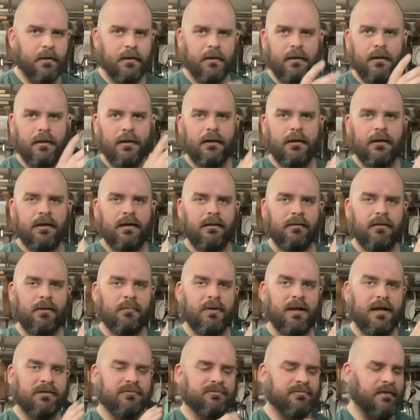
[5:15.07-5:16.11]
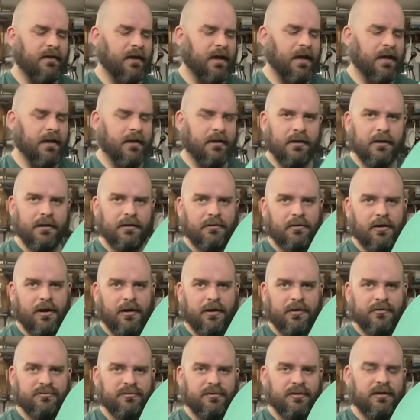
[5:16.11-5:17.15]
it eliminates that. It
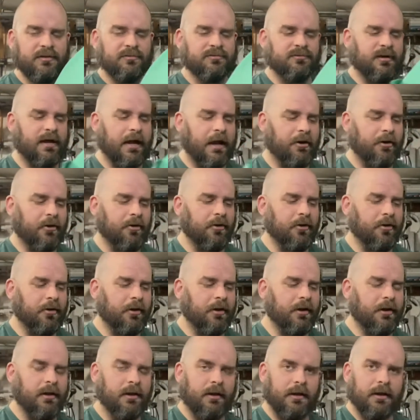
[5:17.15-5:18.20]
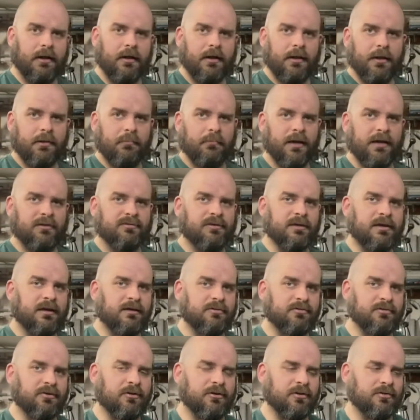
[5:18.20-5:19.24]
darkens the inside of your hood, makes it
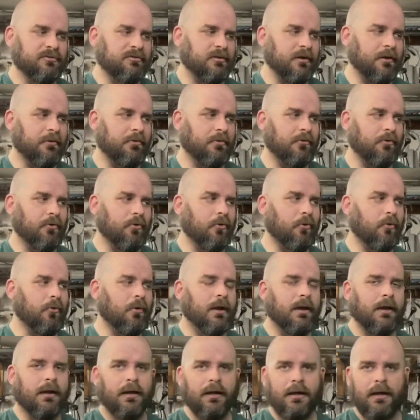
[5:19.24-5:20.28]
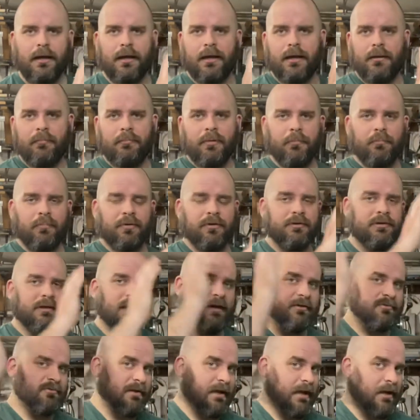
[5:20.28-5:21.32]
easier to see through, but
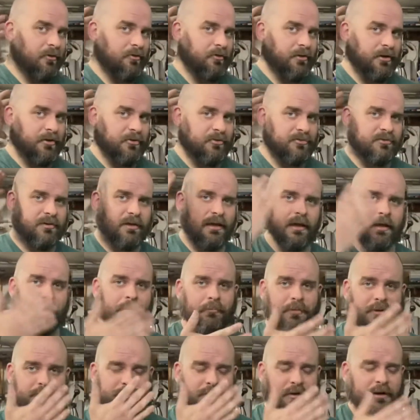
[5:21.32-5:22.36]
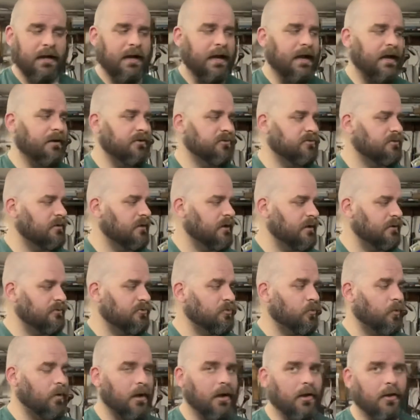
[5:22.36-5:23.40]
protects not only your skin, but your eyes as
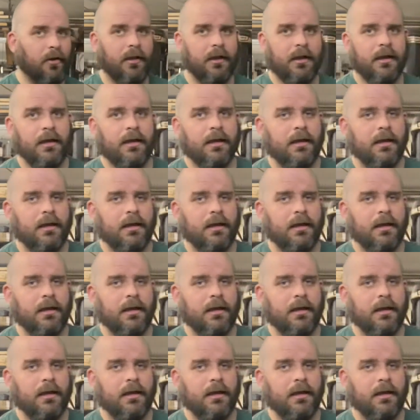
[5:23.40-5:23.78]
well.